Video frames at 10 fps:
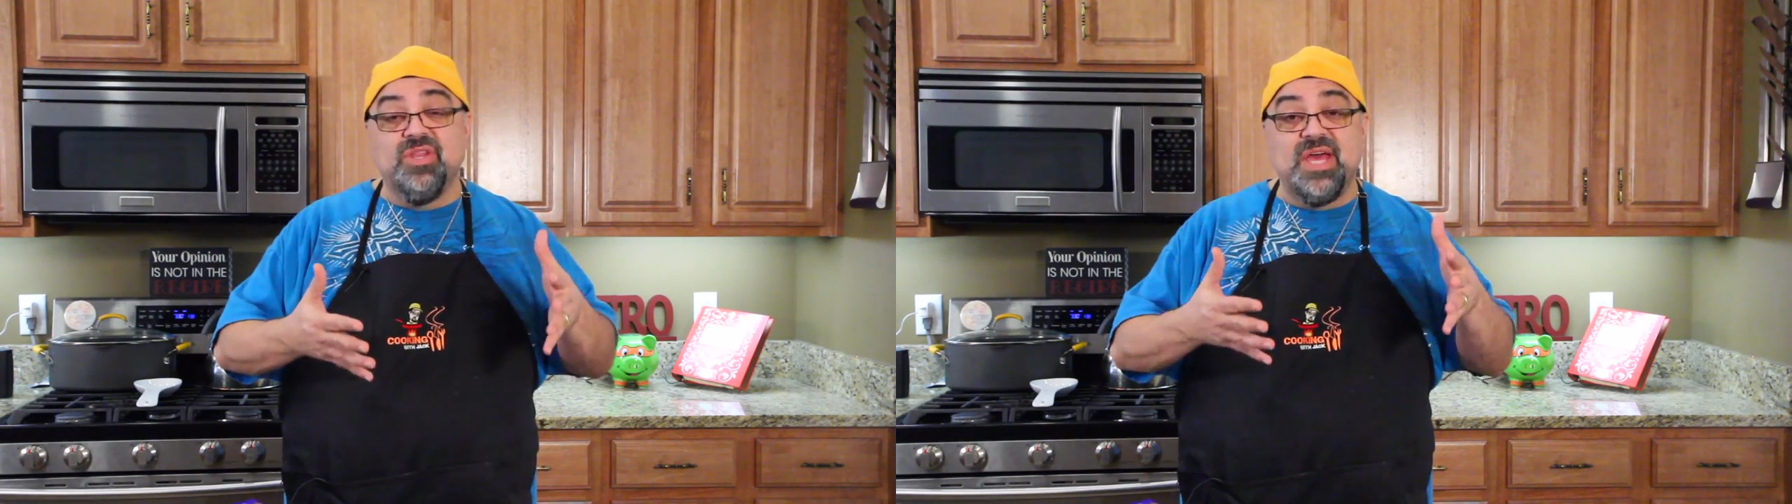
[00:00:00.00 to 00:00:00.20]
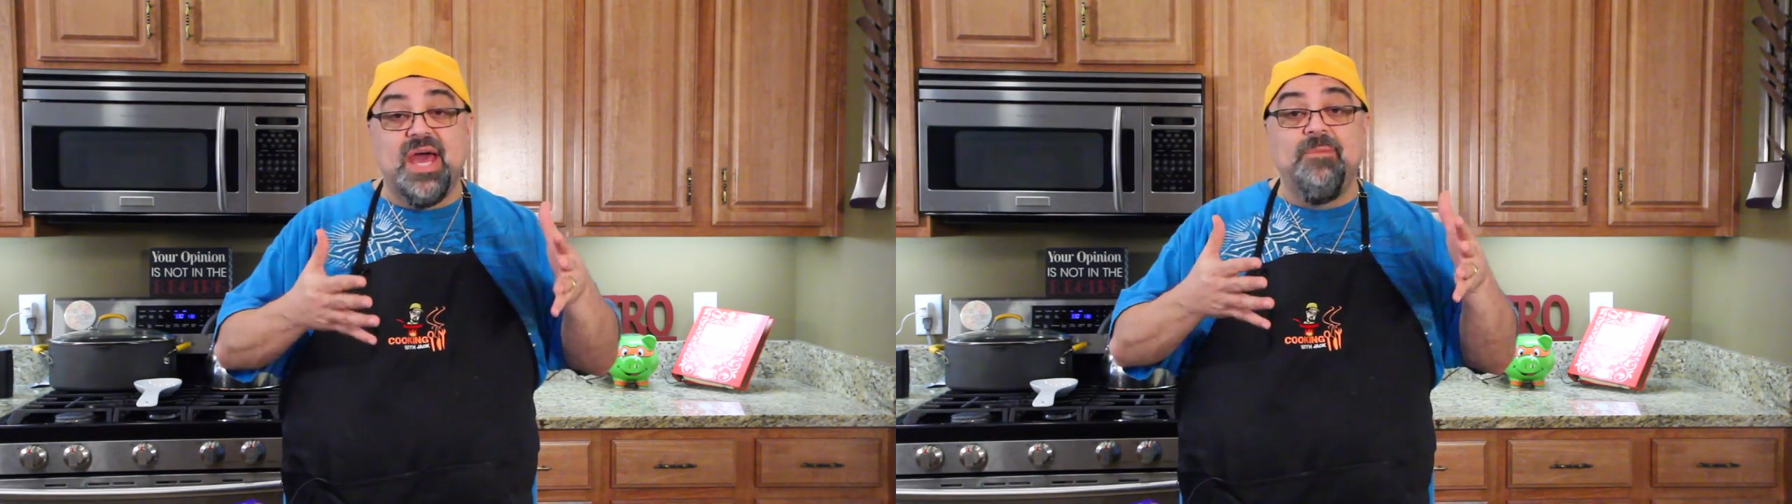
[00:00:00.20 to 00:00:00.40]

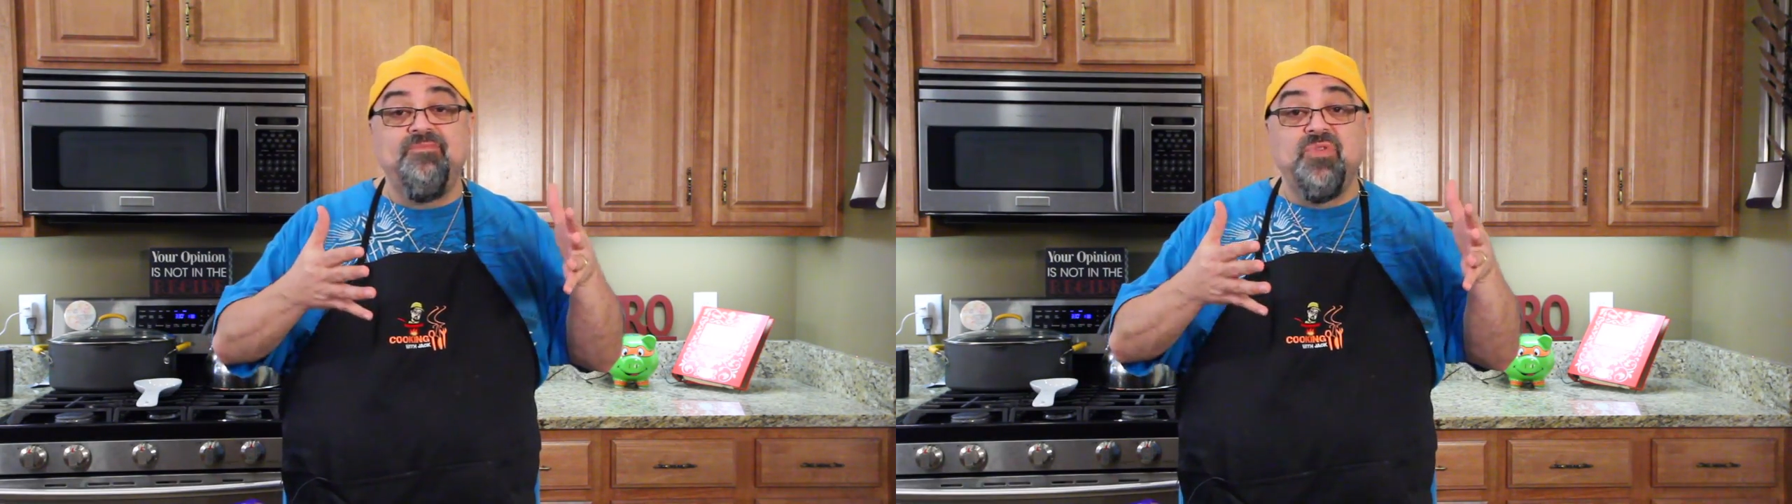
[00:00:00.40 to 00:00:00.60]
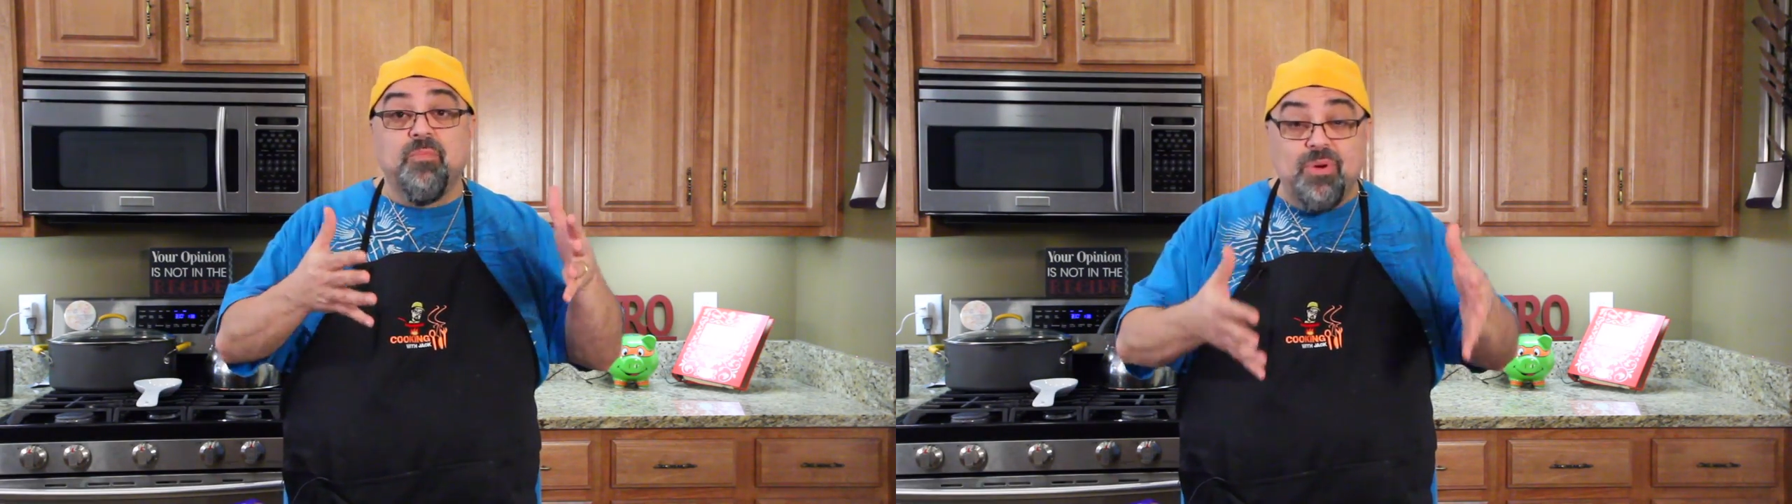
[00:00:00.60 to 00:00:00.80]

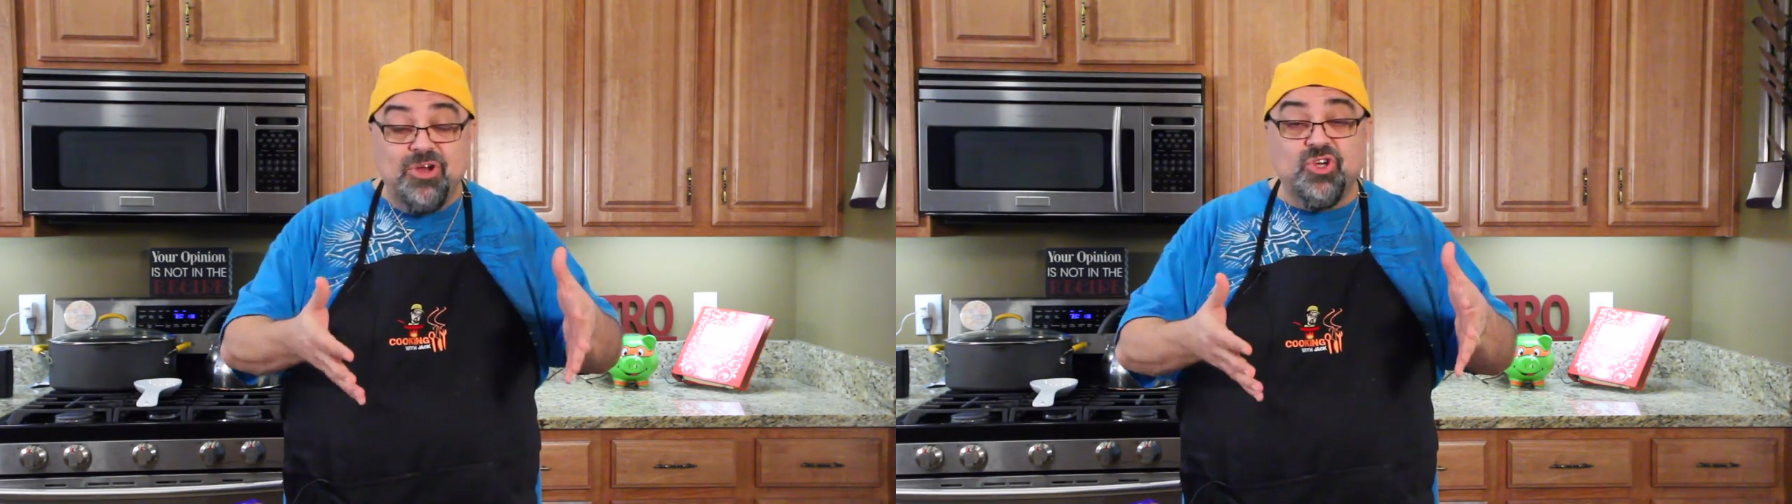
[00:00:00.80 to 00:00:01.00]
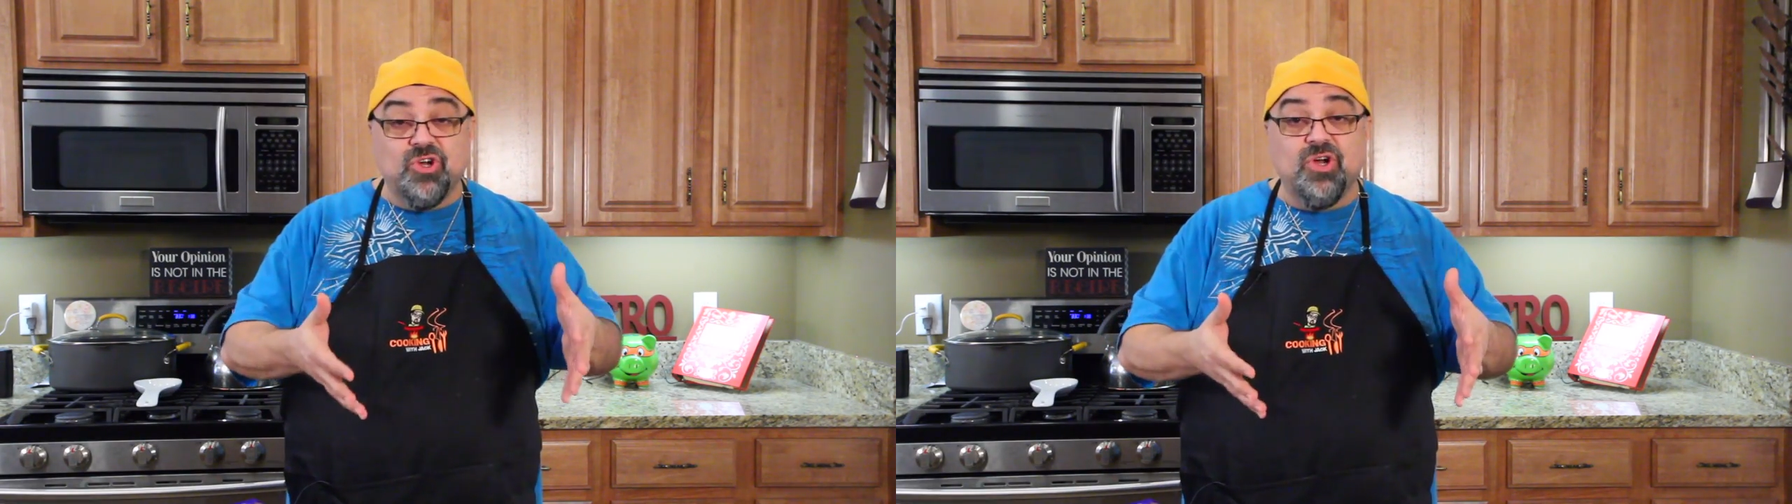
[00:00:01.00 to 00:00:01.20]
that
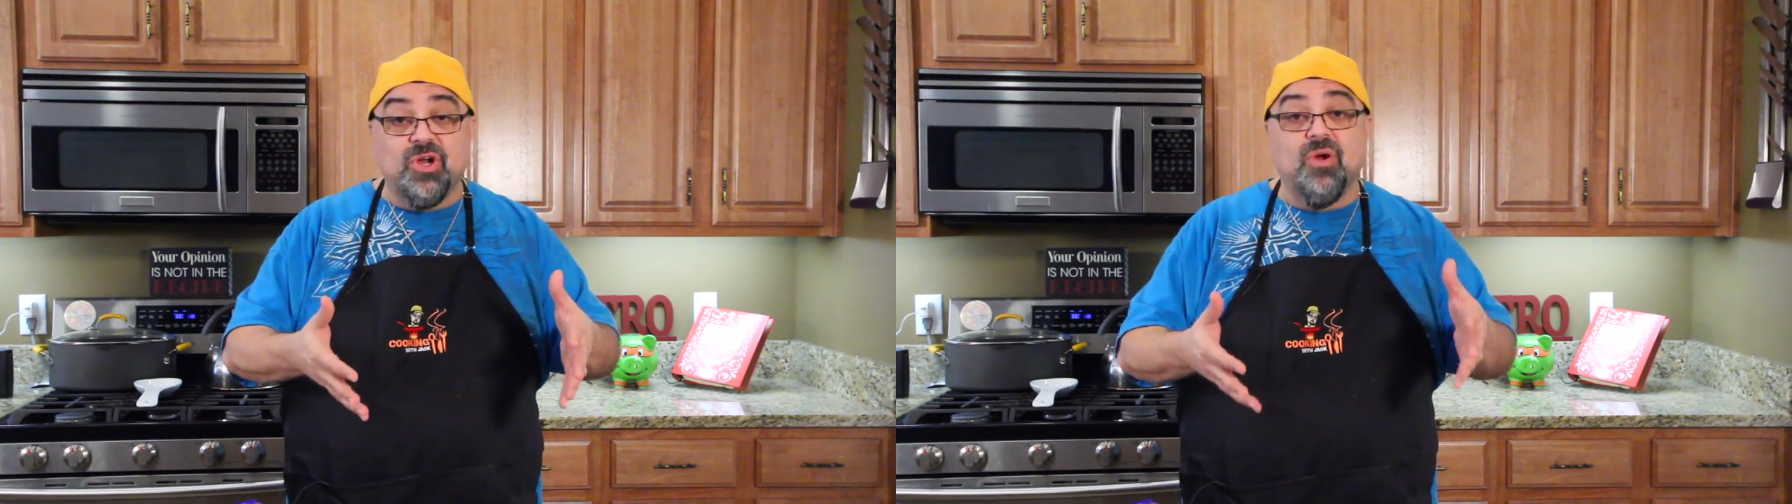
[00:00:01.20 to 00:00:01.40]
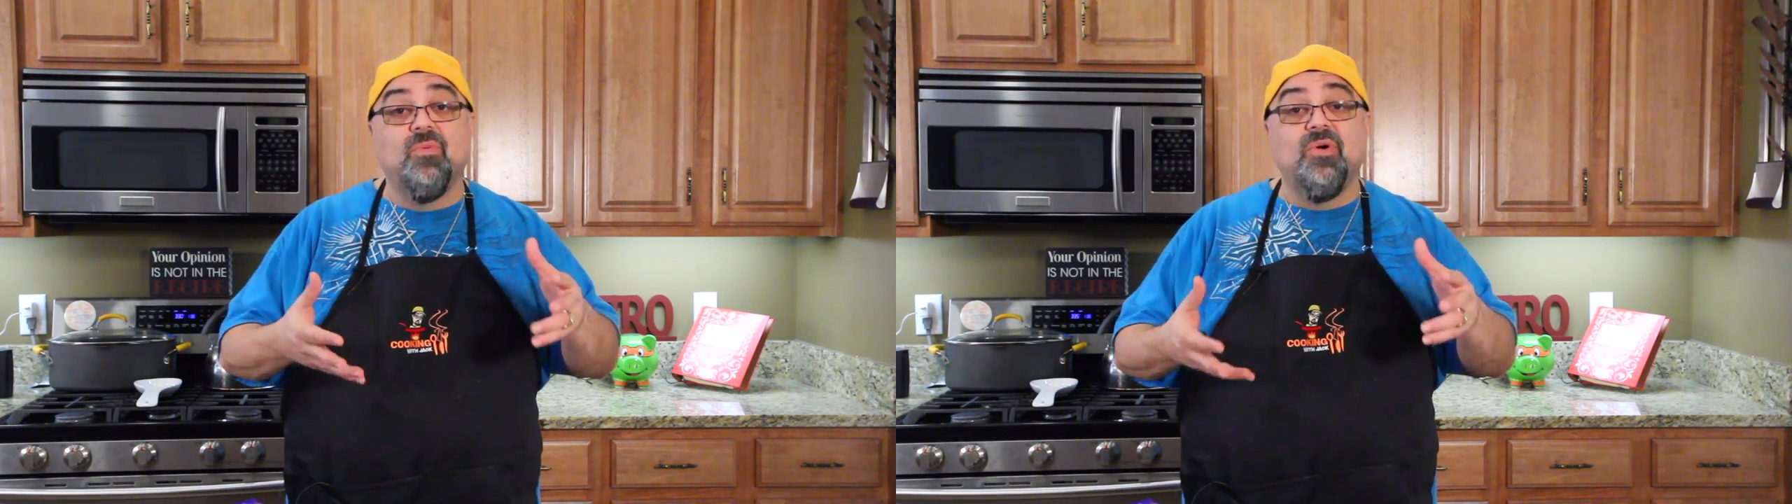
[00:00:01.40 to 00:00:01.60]
pressure cooker